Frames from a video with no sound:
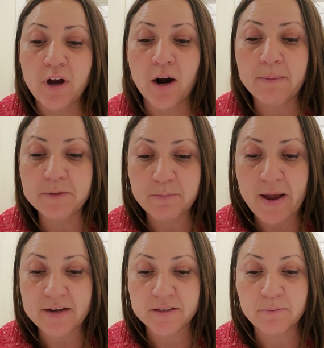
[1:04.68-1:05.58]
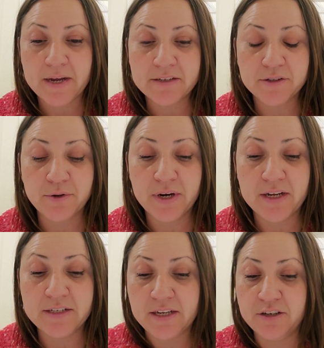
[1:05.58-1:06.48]
Harms maximized
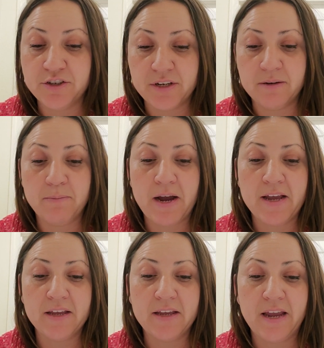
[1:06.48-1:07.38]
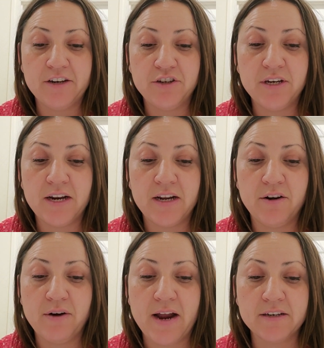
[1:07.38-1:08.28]
student attention by engaging and
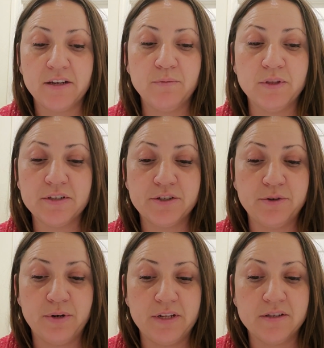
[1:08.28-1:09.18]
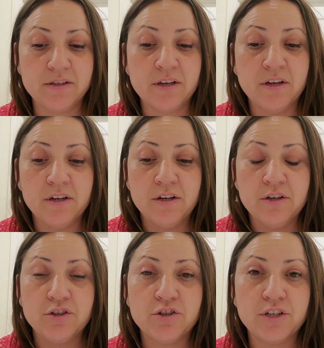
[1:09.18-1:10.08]
interacting with the students.
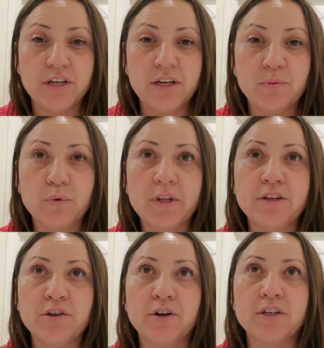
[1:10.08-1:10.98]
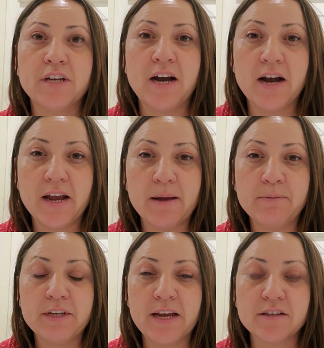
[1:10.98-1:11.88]
She really took her
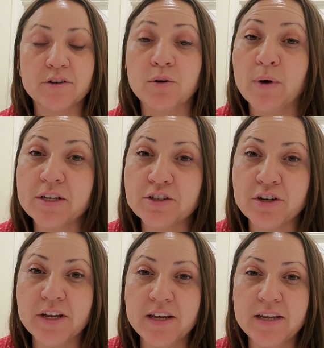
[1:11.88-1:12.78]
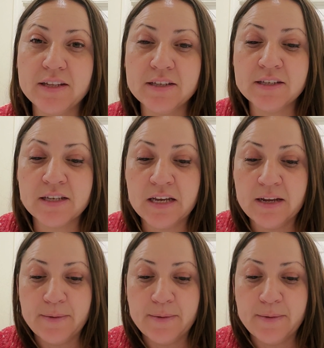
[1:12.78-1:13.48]
time to answer questions.